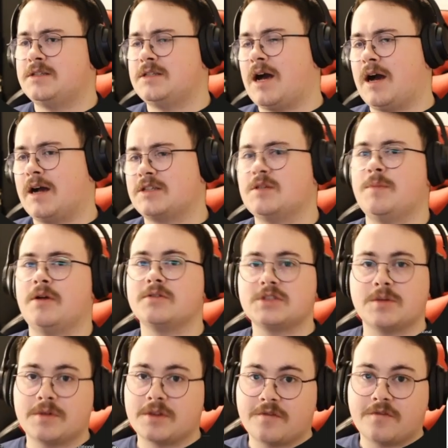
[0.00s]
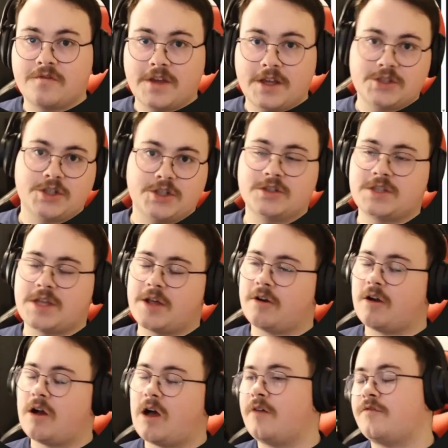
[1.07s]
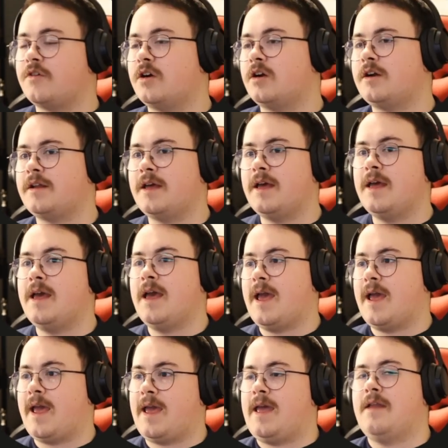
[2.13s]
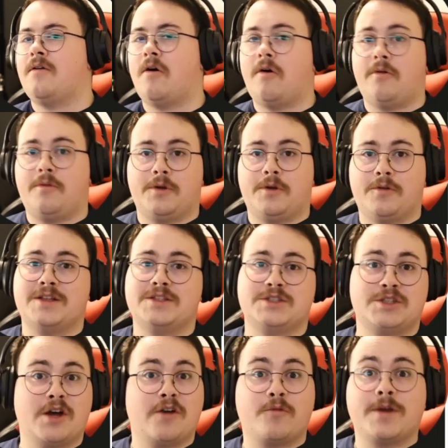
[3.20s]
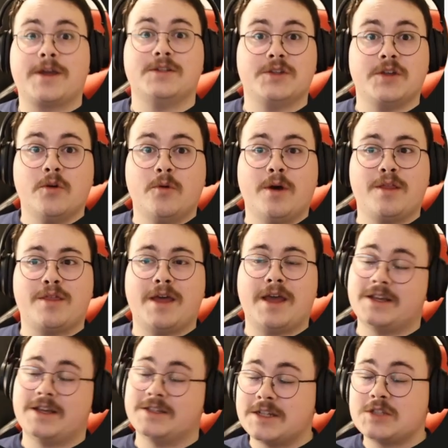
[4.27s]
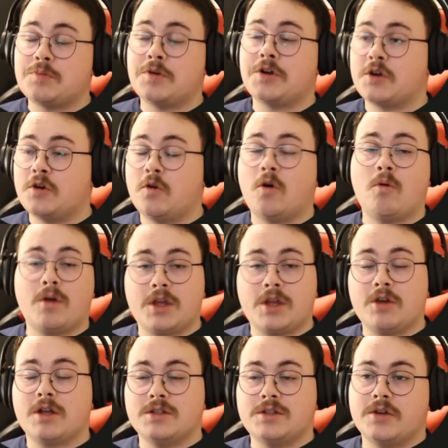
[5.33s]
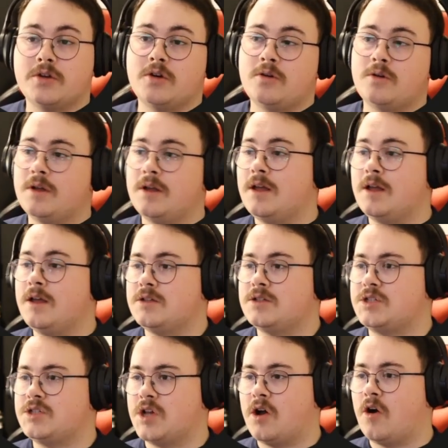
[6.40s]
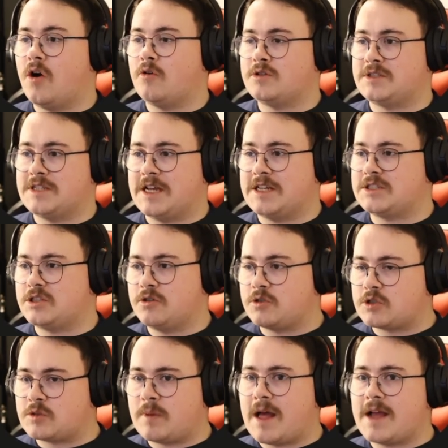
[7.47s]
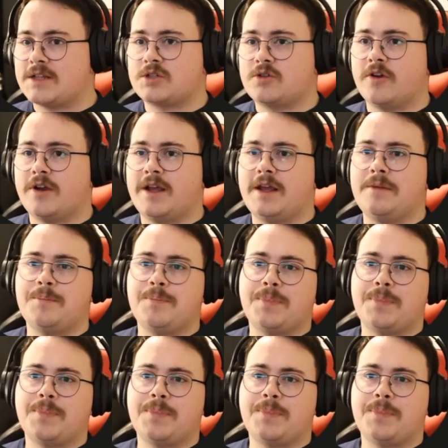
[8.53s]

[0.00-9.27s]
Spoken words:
talks about some of the features that are offered and all the great stuff we can do with it, because it is pretty cool what you can do. So it's a nice little splash screen.